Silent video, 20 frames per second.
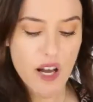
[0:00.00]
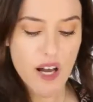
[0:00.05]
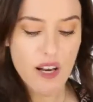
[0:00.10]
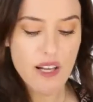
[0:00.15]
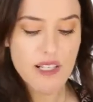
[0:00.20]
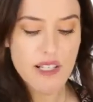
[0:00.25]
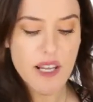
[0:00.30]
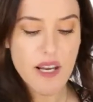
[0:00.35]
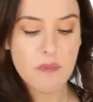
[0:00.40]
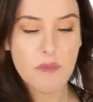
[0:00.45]
The
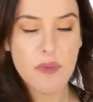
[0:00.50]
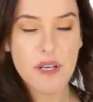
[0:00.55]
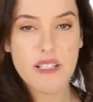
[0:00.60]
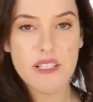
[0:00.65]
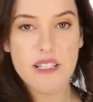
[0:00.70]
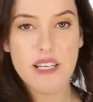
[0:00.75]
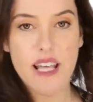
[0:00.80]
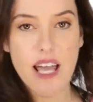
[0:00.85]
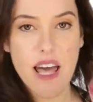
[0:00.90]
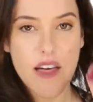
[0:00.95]
colours that I
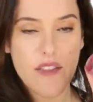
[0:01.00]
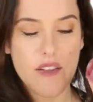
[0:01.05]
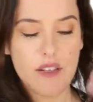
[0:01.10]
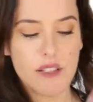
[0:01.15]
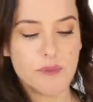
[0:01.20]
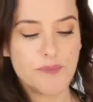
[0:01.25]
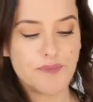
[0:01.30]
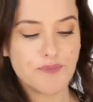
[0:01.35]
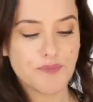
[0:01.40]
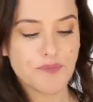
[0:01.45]
mixed
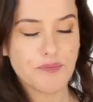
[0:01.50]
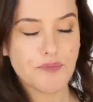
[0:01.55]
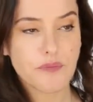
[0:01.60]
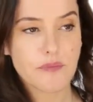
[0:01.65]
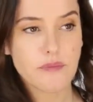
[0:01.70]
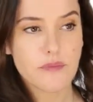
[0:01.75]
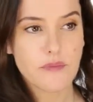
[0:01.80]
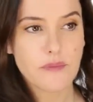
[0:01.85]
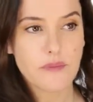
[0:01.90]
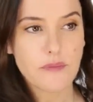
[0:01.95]
together
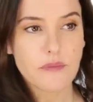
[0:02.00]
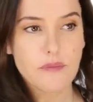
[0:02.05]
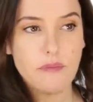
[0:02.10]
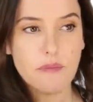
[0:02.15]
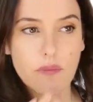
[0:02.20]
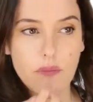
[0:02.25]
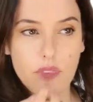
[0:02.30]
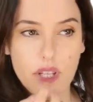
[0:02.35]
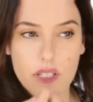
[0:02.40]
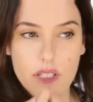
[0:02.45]

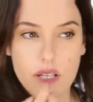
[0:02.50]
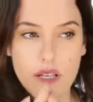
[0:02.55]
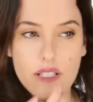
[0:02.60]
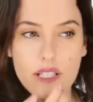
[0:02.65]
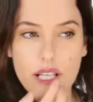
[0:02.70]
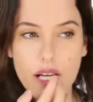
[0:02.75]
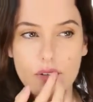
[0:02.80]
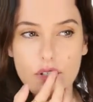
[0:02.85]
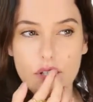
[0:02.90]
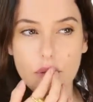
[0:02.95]

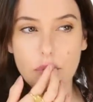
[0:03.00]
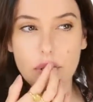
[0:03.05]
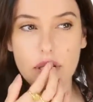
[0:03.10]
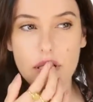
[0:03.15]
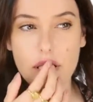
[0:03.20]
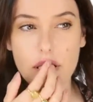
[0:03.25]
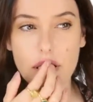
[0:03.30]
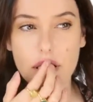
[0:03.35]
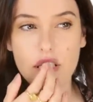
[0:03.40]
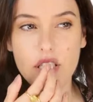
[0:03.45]
turned out to
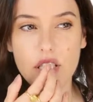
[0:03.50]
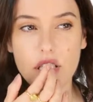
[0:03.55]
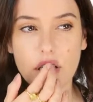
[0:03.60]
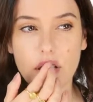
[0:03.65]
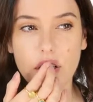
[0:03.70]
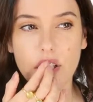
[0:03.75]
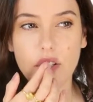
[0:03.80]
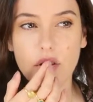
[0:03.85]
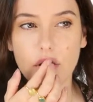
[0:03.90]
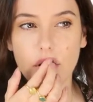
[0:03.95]
be
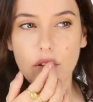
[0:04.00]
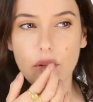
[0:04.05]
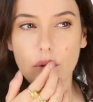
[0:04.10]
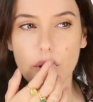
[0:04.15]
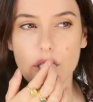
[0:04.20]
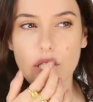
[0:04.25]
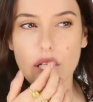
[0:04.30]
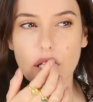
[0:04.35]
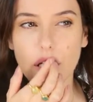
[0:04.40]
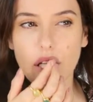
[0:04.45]
discontinued.
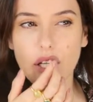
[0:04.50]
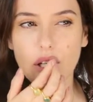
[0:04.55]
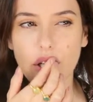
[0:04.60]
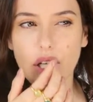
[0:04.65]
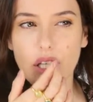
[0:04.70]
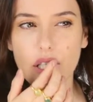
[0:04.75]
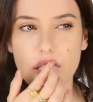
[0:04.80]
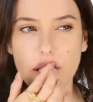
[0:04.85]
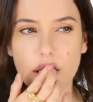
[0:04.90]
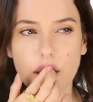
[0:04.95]
There's
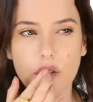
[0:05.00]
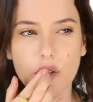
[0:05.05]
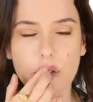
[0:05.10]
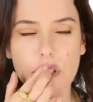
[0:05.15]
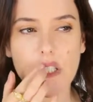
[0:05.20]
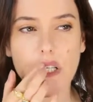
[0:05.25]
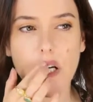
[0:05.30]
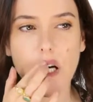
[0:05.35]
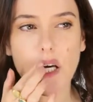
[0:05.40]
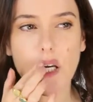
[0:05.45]
a Estee
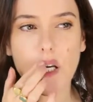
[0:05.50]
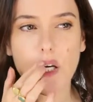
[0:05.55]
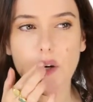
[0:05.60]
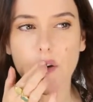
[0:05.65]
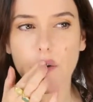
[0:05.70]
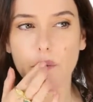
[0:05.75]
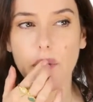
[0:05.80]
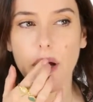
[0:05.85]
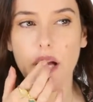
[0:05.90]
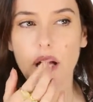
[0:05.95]
Lauder
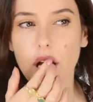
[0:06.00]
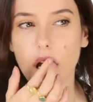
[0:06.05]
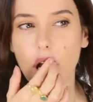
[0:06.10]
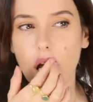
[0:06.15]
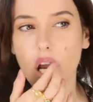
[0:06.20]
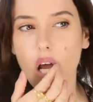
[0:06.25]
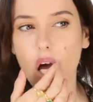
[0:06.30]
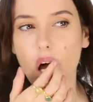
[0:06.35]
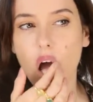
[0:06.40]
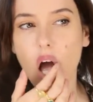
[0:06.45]
colour, a matte
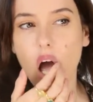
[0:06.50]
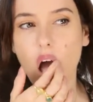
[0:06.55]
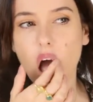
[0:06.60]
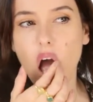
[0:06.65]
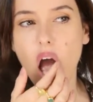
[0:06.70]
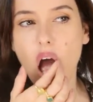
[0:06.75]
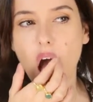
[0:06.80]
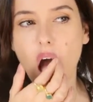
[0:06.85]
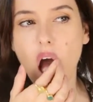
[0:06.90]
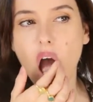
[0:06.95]
colour,
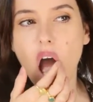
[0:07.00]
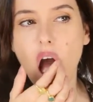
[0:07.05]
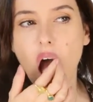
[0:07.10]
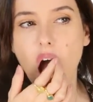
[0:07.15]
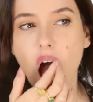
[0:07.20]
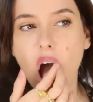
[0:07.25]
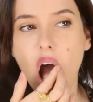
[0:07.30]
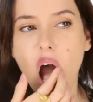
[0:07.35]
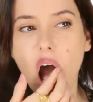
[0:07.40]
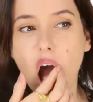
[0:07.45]

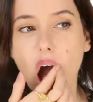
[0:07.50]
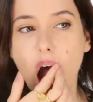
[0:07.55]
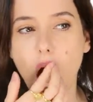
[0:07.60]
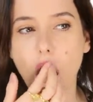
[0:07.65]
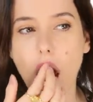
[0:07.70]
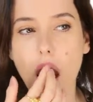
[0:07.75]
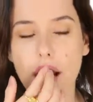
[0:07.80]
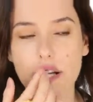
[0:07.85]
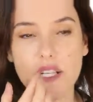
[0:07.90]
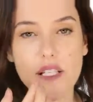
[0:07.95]

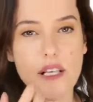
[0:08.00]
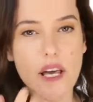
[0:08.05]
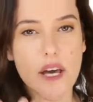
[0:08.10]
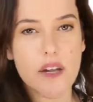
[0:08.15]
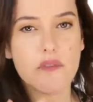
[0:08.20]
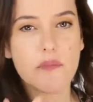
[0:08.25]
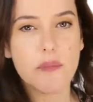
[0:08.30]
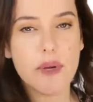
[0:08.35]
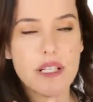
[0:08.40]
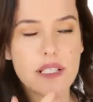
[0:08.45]
and I
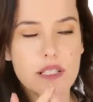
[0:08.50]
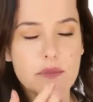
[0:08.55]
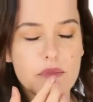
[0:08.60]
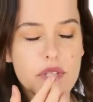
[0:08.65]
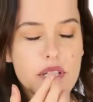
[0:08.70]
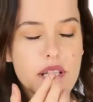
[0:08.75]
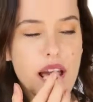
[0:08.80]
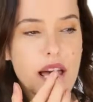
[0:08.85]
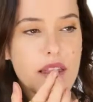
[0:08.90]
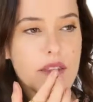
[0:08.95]
just kind of mixed
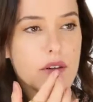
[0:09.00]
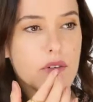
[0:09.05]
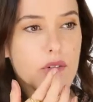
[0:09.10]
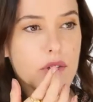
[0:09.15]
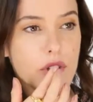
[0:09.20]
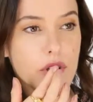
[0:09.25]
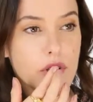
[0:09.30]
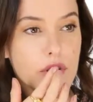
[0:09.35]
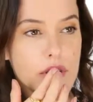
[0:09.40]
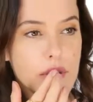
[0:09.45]
them
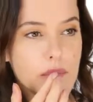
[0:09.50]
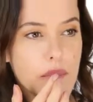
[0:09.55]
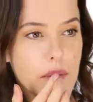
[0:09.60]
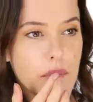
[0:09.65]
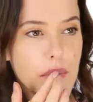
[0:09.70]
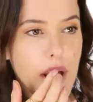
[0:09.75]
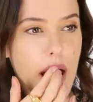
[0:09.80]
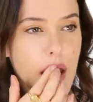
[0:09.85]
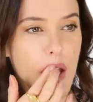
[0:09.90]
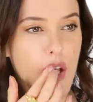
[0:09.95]
together
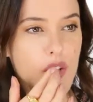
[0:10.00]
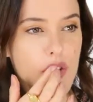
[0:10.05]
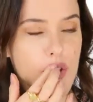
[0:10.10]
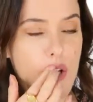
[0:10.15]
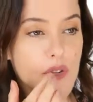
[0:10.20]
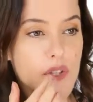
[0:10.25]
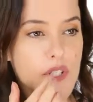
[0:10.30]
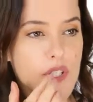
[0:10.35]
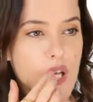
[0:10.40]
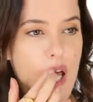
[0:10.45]
using my
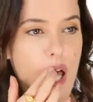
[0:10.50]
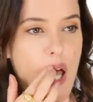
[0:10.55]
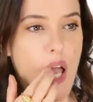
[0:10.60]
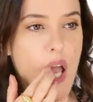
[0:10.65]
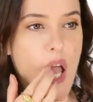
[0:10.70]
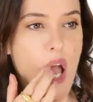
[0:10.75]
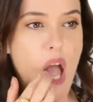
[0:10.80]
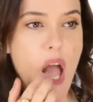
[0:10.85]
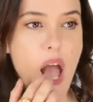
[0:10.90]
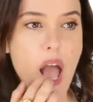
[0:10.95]
palette on the
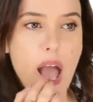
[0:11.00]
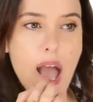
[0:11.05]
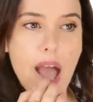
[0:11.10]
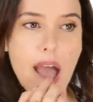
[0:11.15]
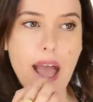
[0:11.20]
day.